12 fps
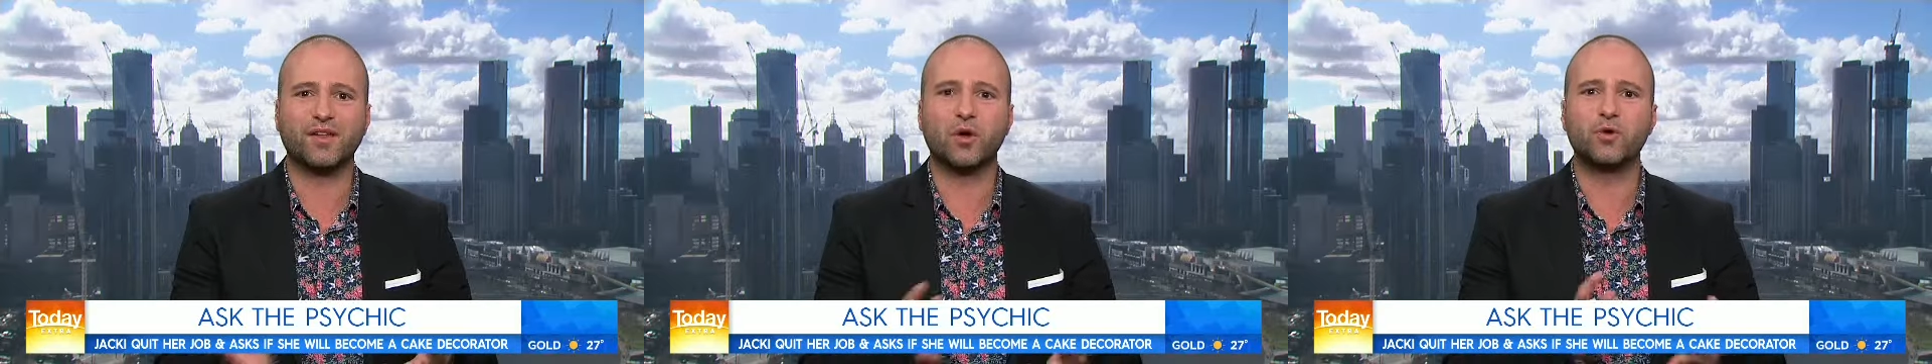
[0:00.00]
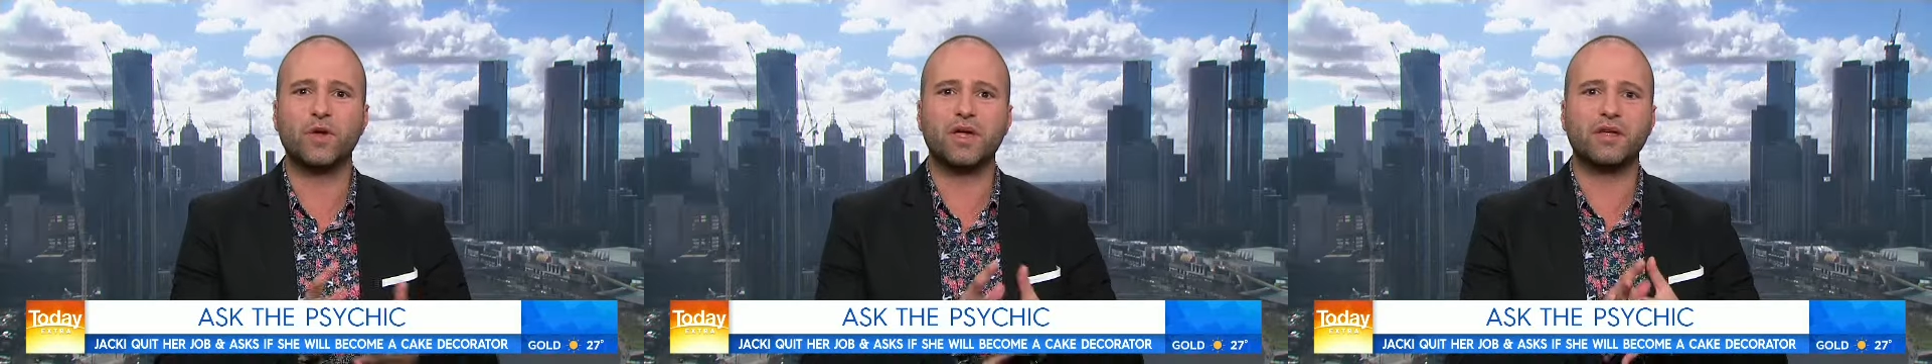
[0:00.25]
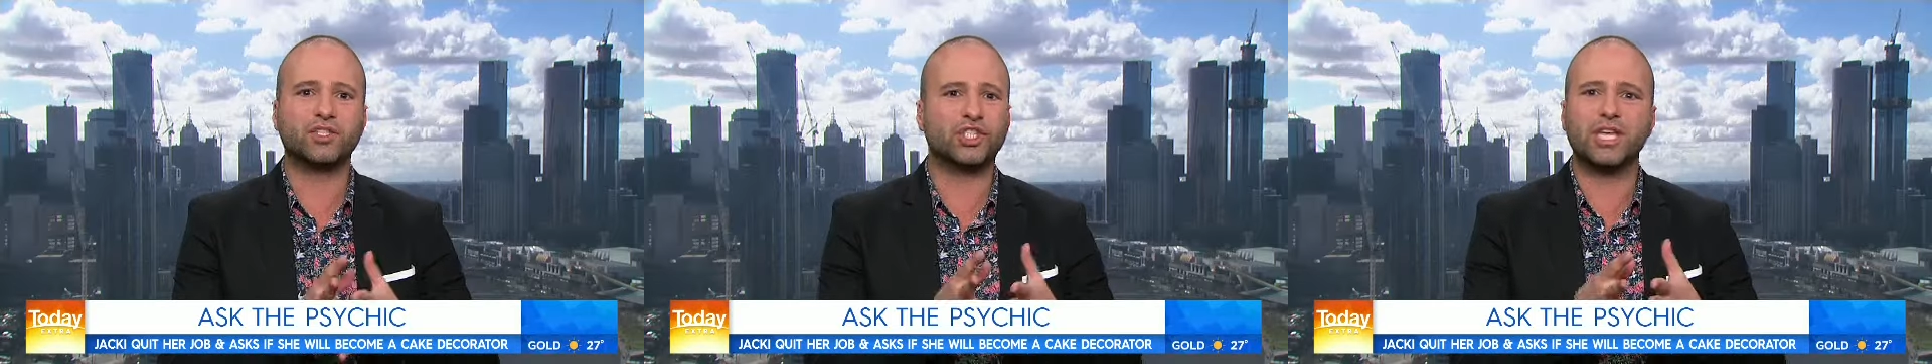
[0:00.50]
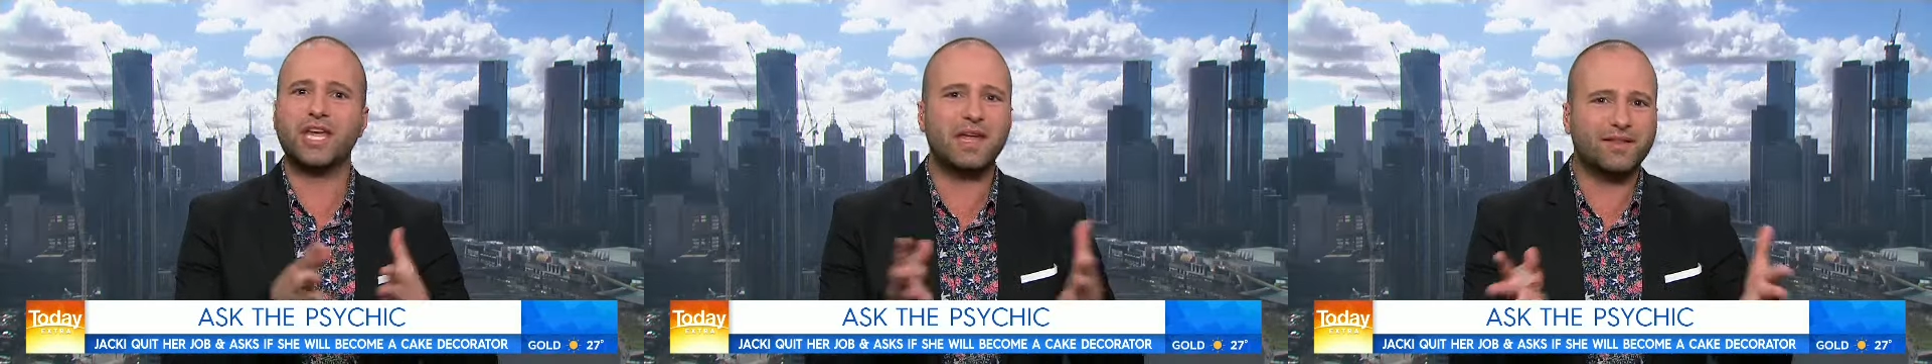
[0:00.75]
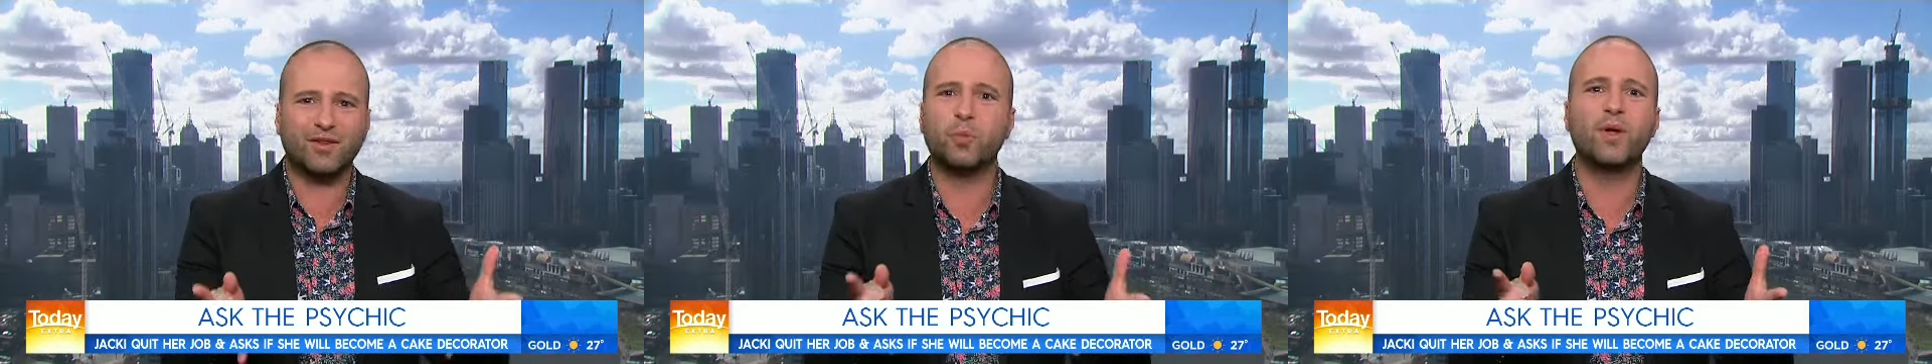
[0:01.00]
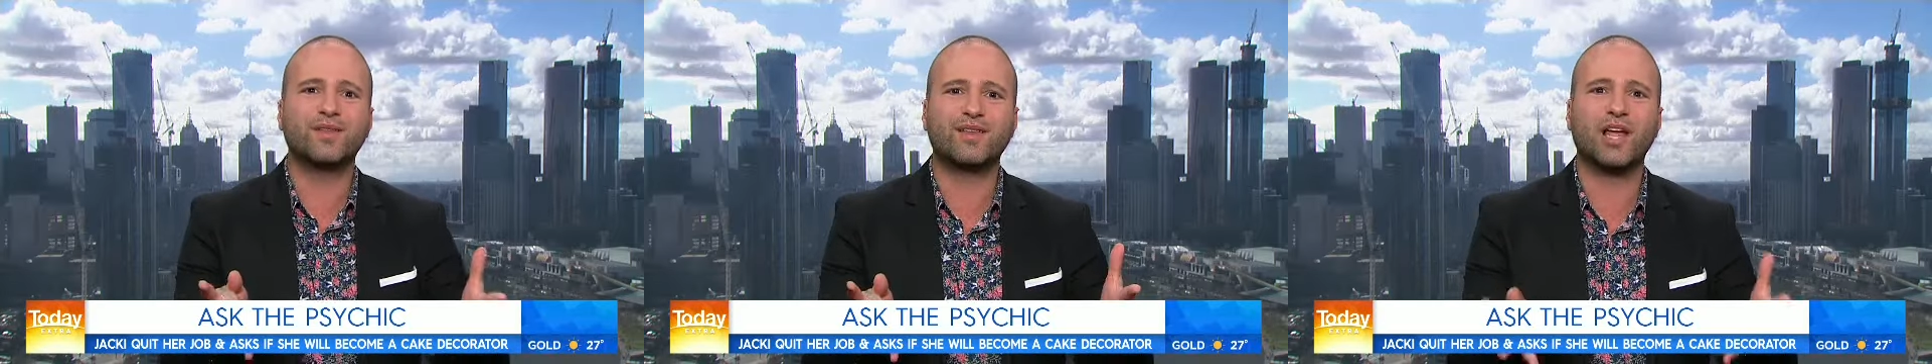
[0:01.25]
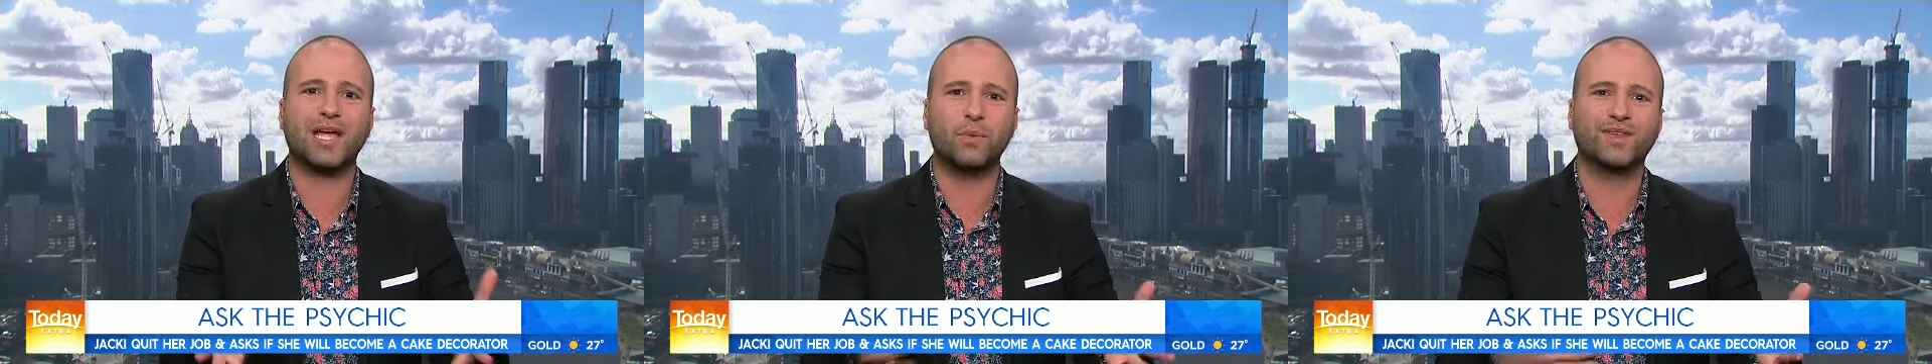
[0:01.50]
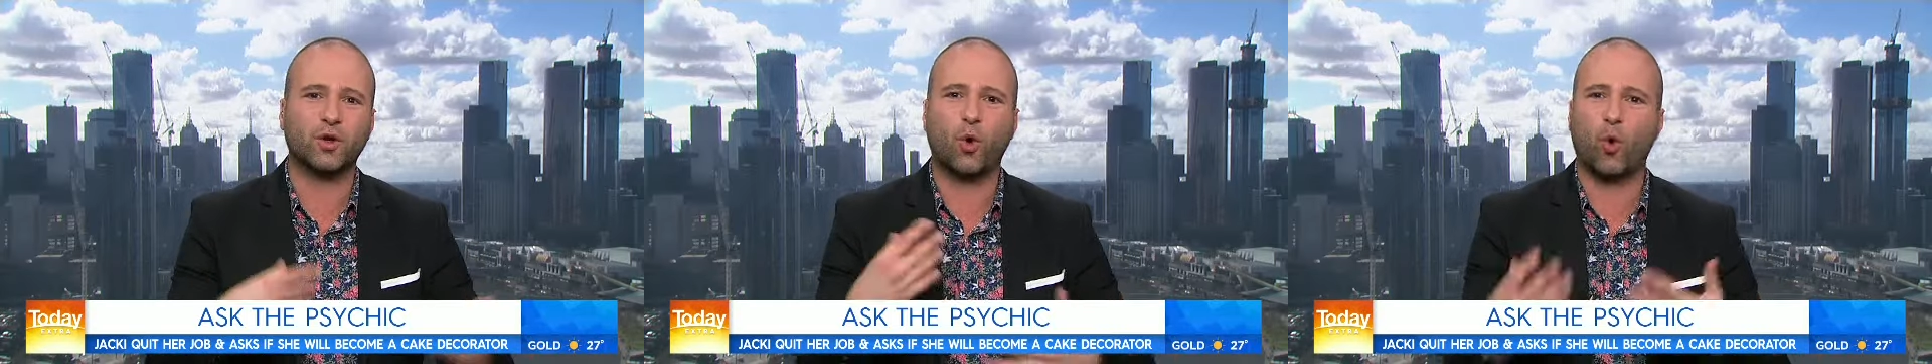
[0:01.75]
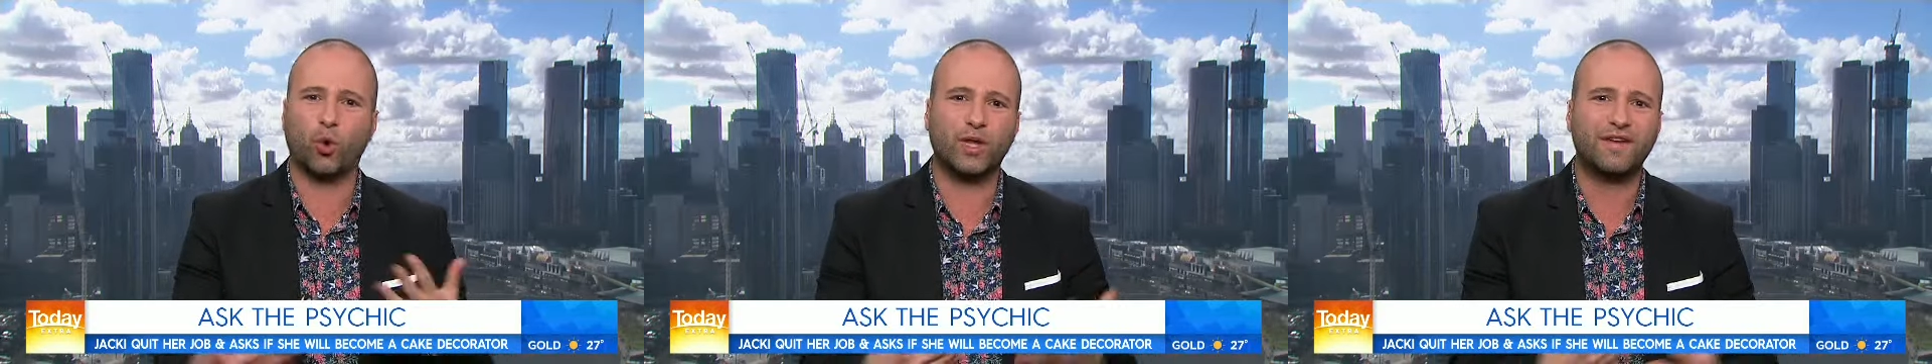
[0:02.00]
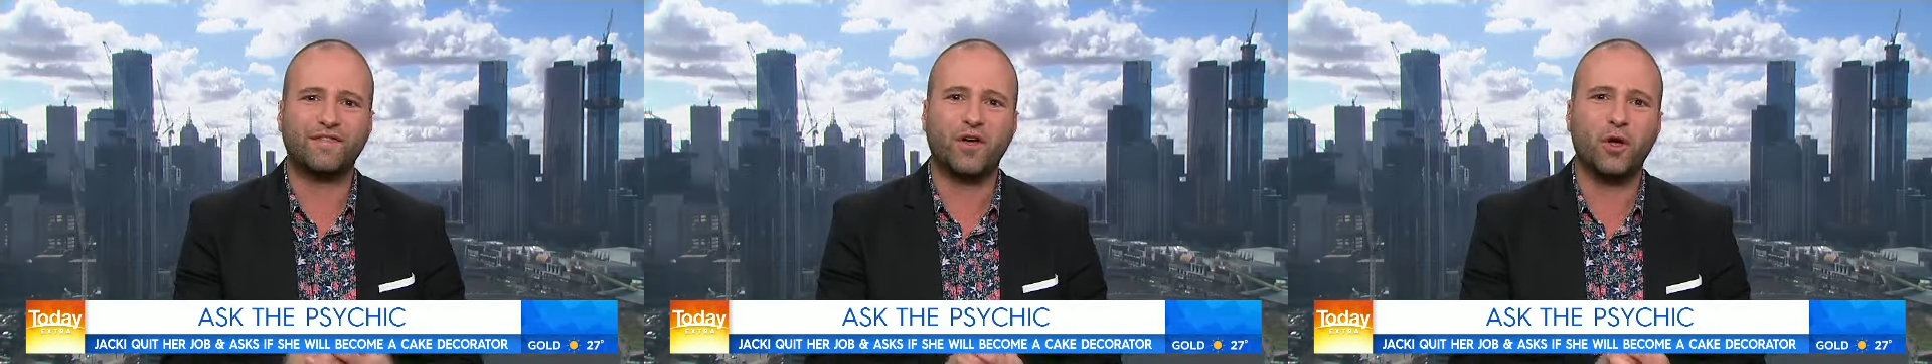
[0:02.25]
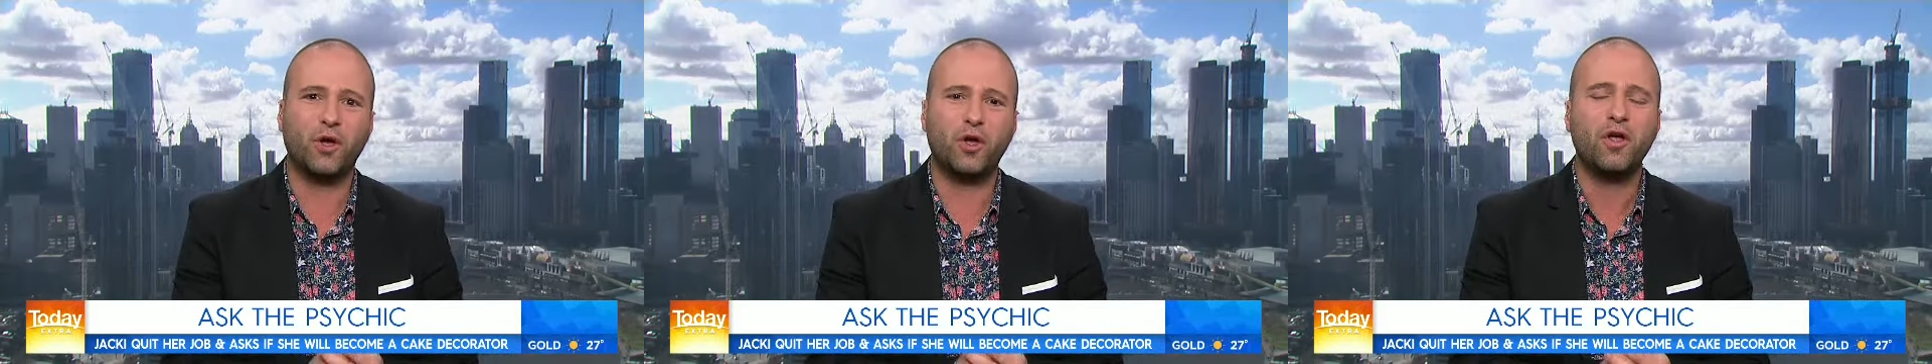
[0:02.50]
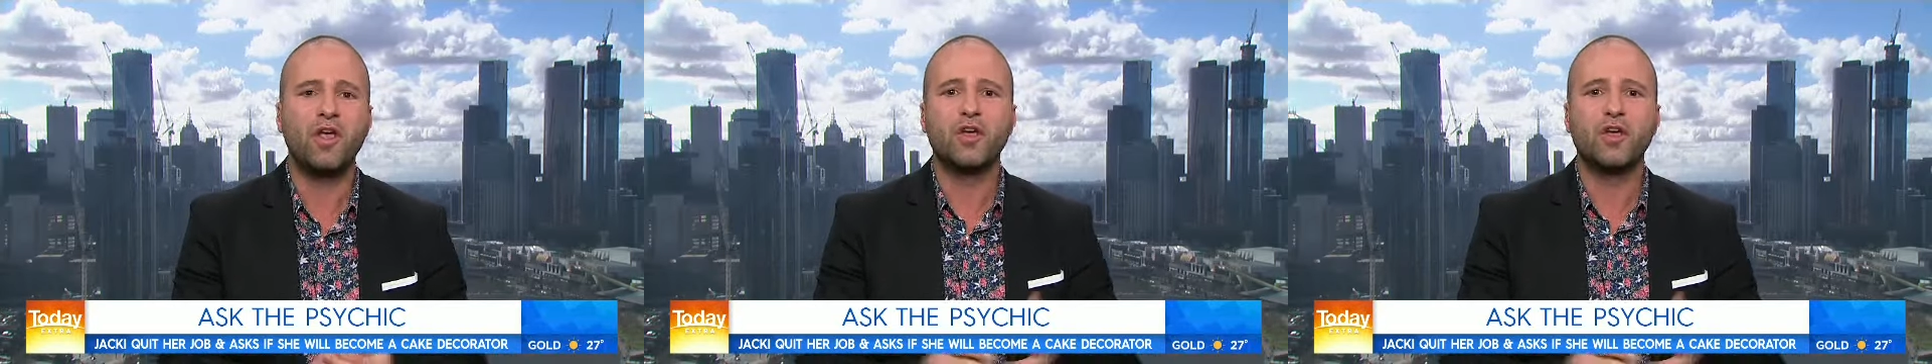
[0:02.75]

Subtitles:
So it's almost like it was a calling for her.